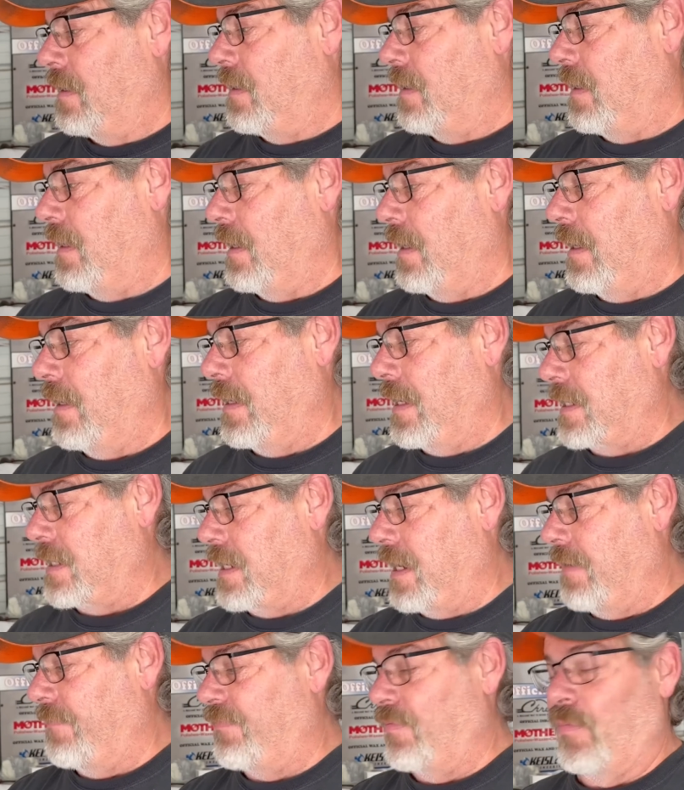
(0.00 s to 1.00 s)
And that
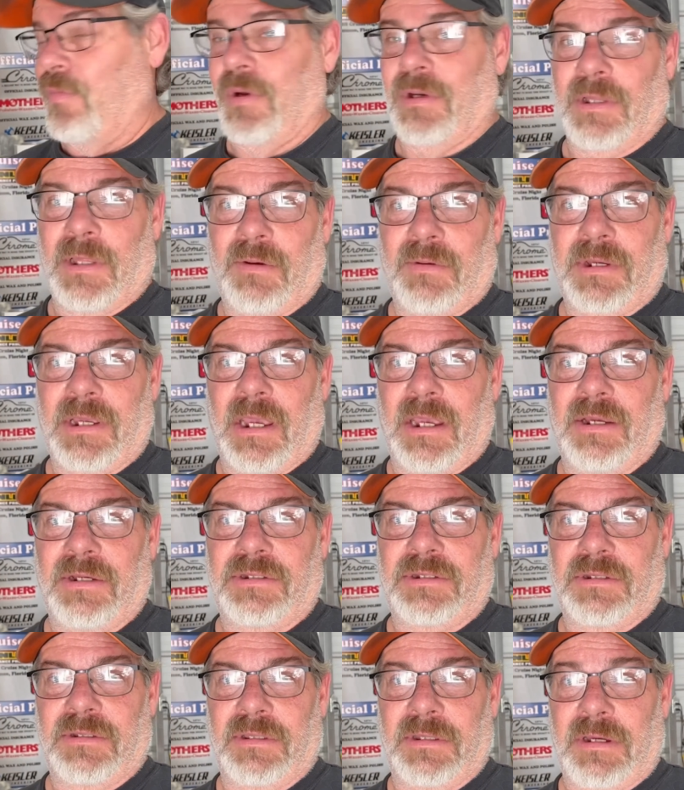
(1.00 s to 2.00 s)
came from one
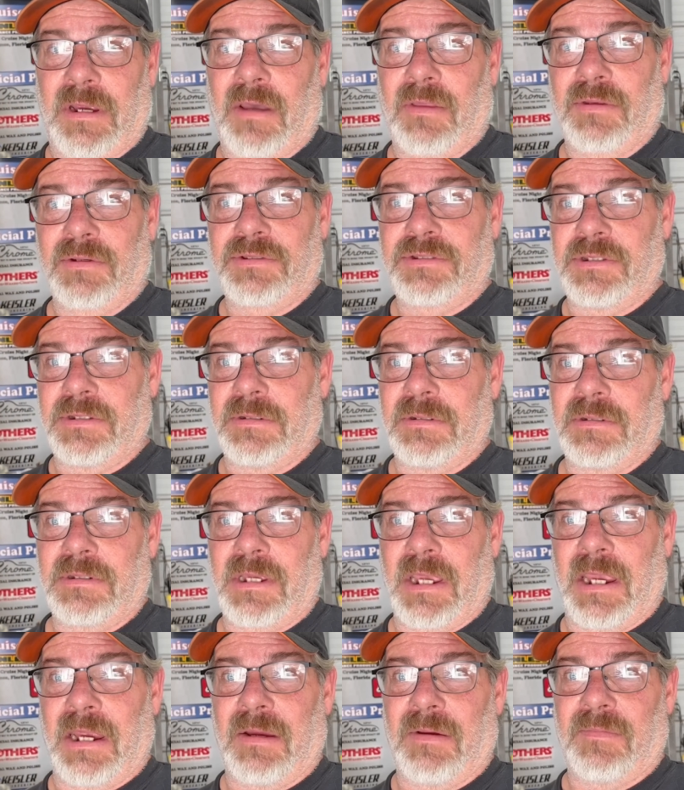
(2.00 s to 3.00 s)
location. The other two
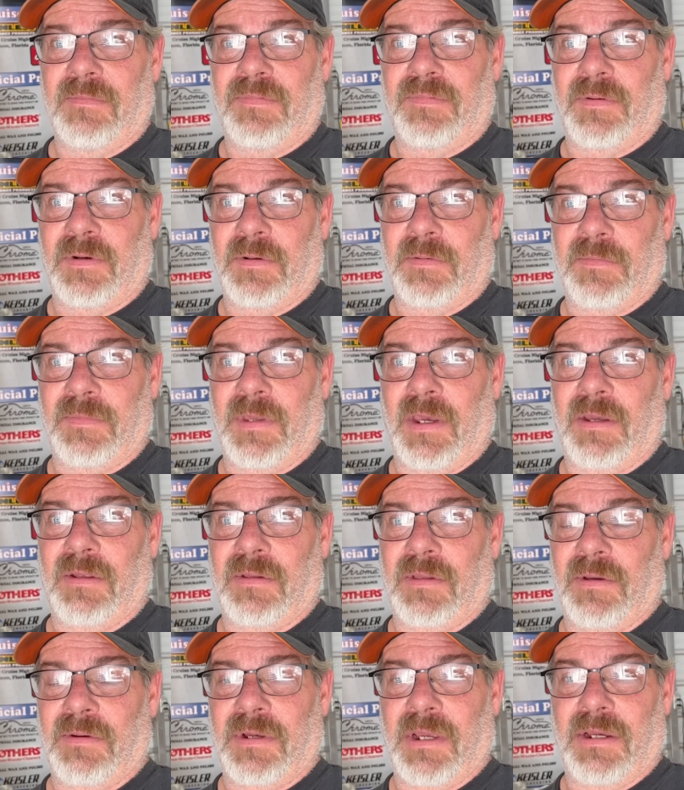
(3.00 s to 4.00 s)
came from the other
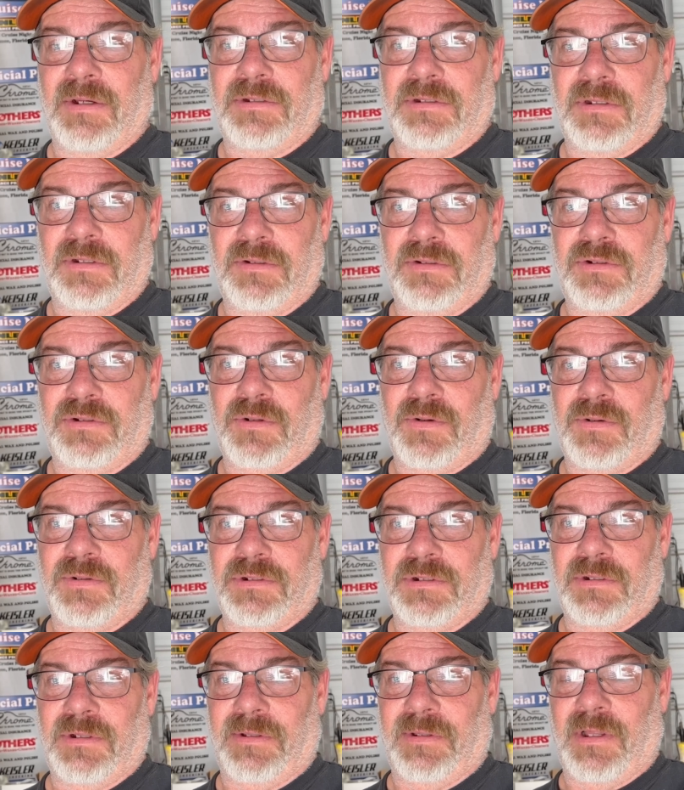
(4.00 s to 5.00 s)
location in
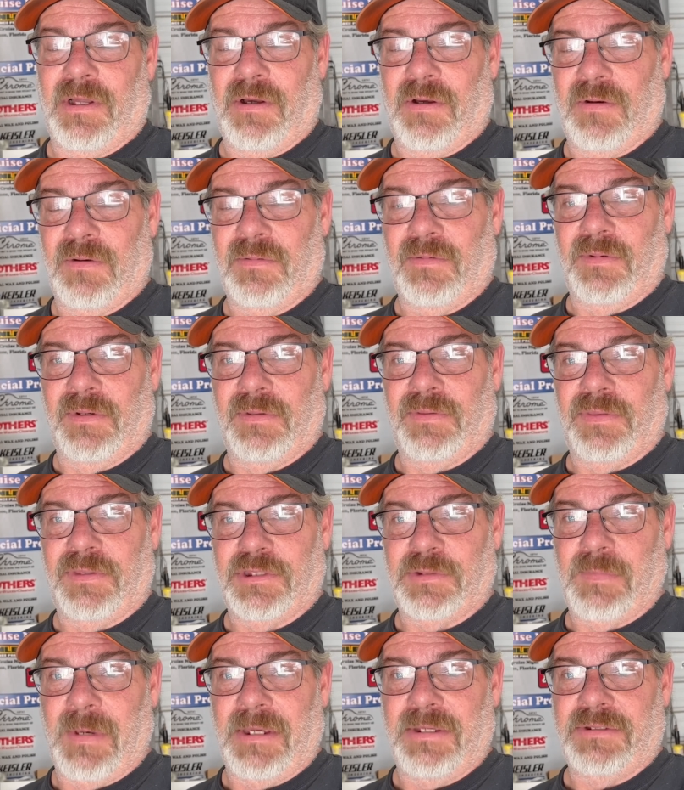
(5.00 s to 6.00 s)
Georgia, along with the
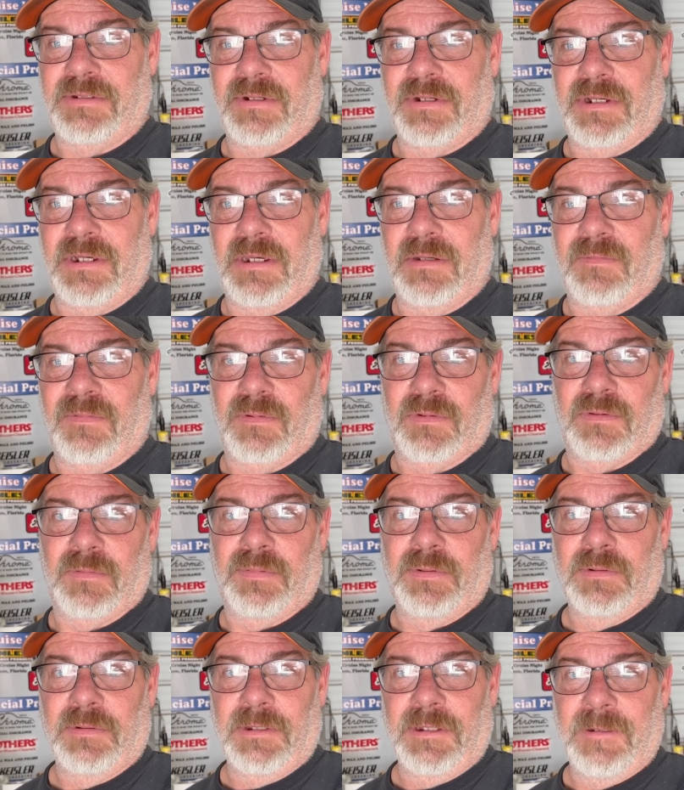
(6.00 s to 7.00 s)
spacer kit for the
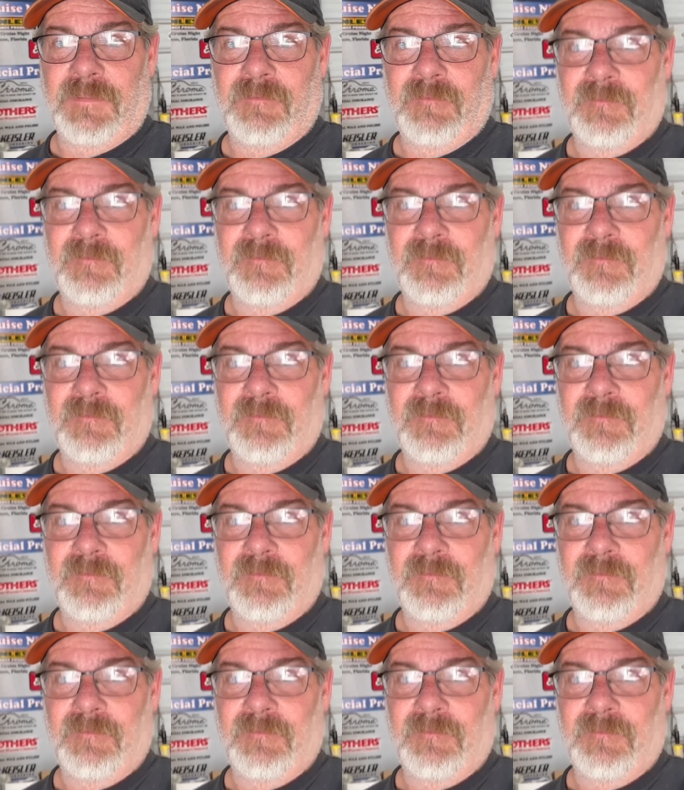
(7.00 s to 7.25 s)
pulley.